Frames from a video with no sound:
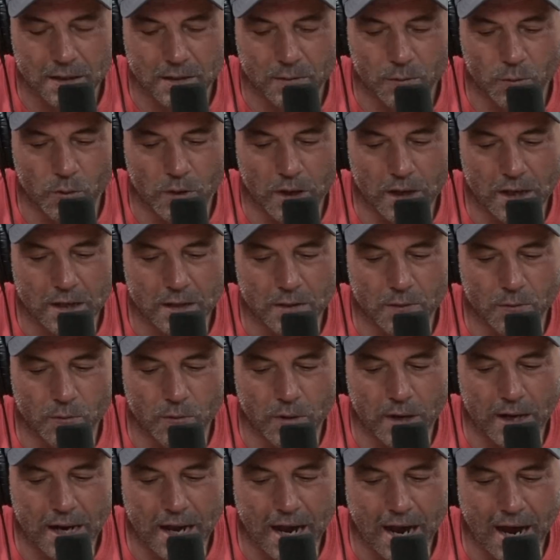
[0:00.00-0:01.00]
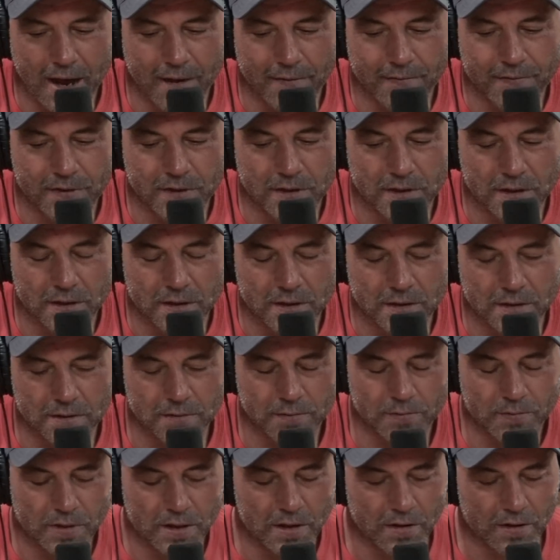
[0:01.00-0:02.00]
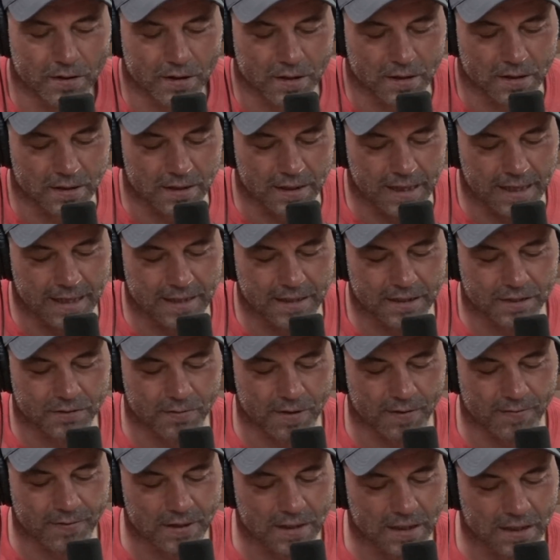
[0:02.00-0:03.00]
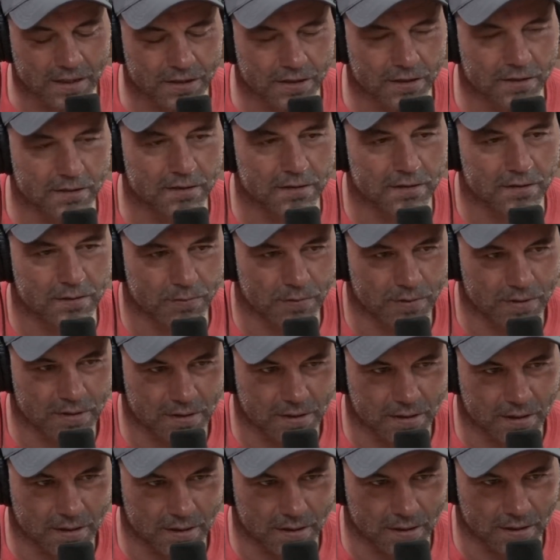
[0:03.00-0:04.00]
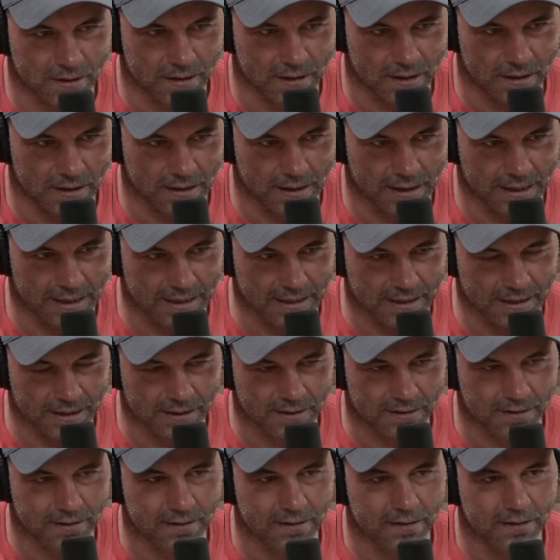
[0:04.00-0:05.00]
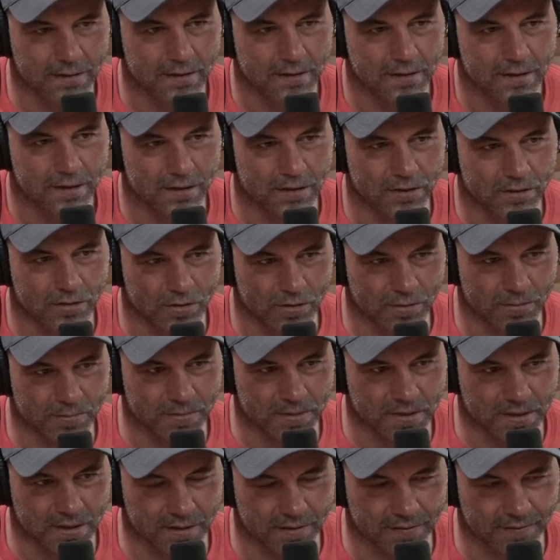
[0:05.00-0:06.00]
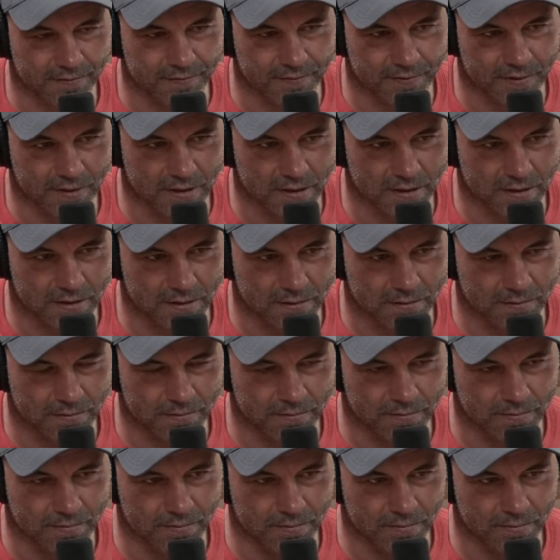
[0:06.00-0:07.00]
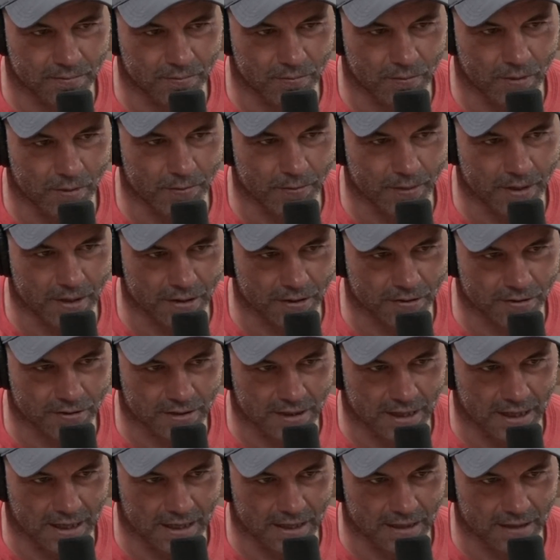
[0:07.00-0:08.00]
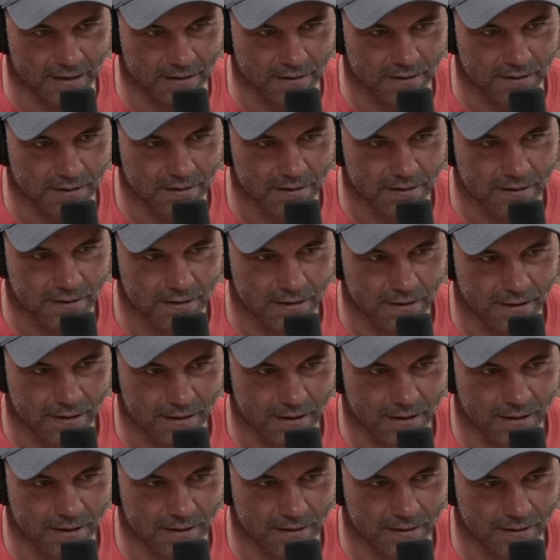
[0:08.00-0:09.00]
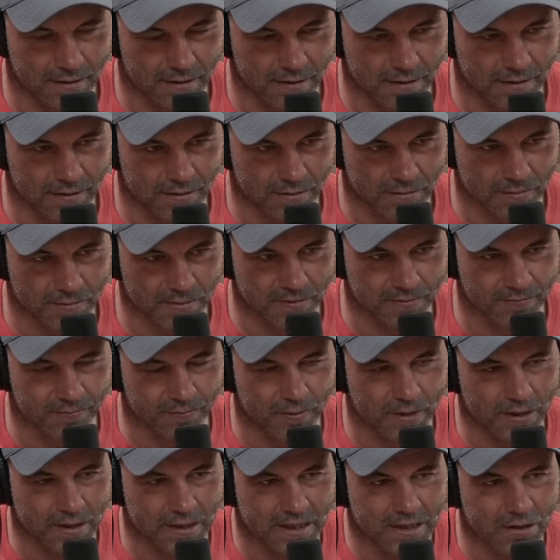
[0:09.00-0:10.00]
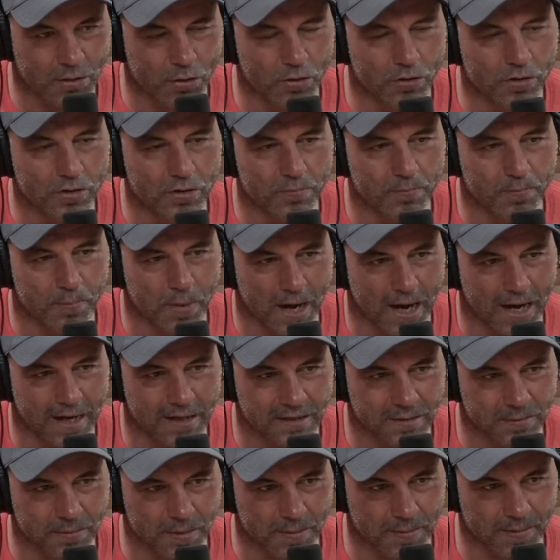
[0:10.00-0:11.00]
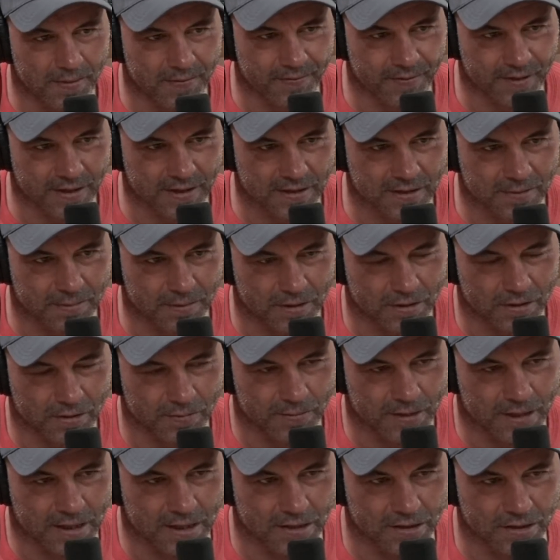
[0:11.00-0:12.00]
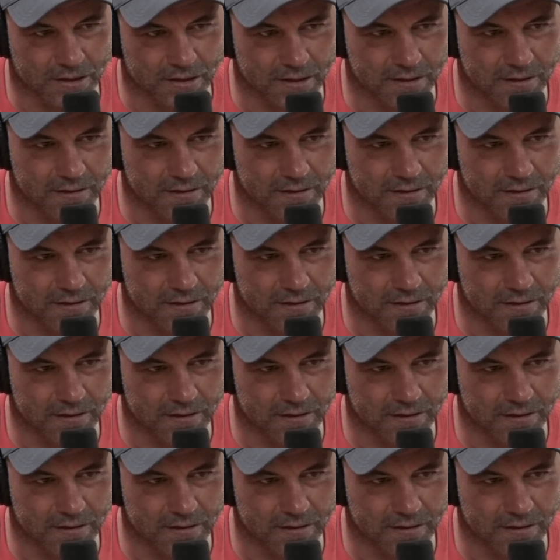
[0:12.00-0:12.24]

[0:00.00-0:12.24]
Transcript: What what have the what are the latest revelations? What's the the latest in terms of uh, what we understand? In, in, terms of what could possibly be fixed about human aging?